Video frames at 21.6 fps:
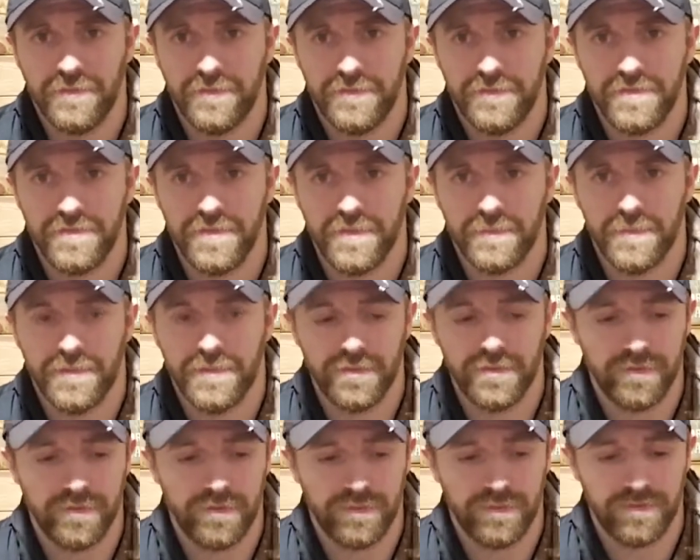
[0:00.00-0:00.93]
for something to
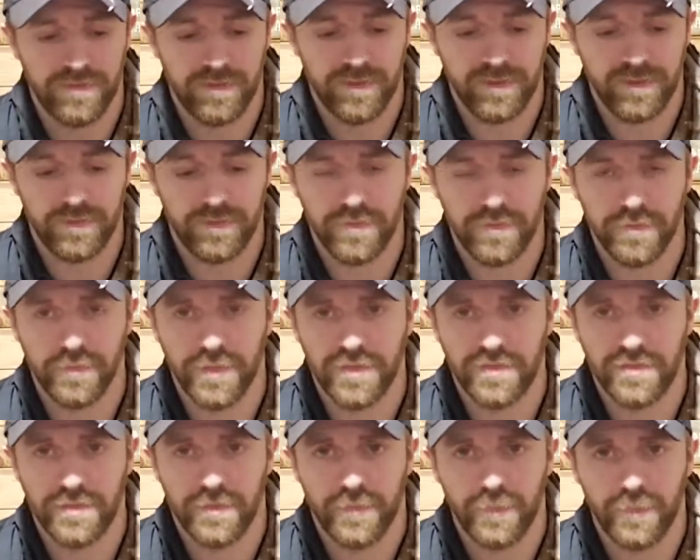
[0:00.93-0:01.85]
do, was looking through
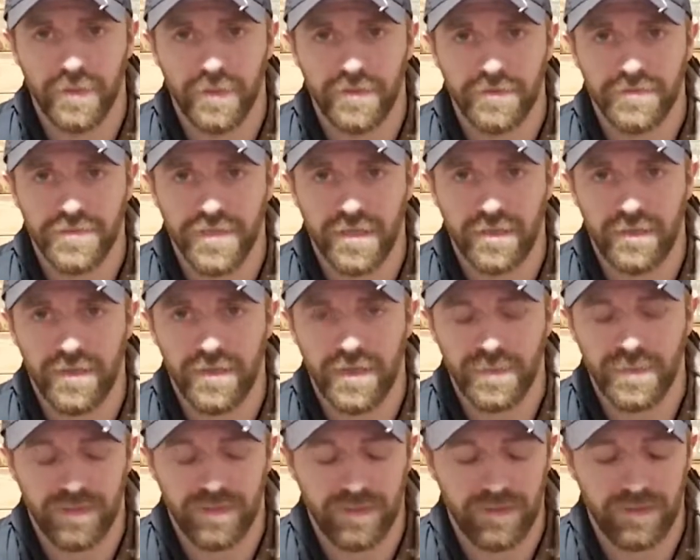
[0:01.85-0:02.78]
the Weather Channel
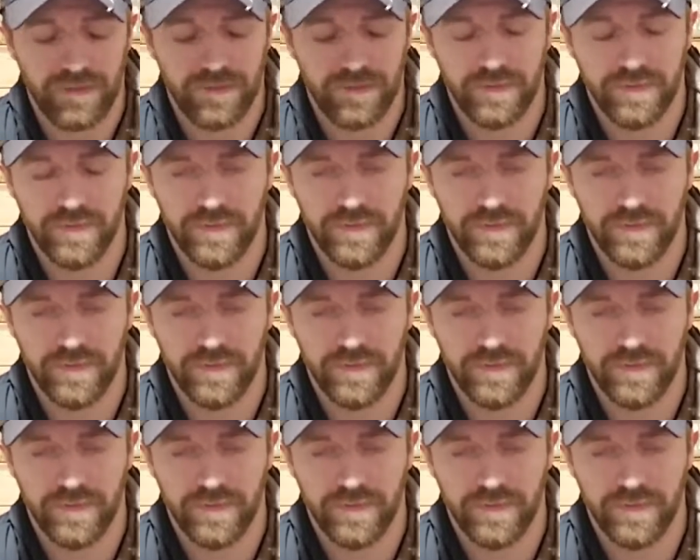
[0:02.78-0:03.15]
app again.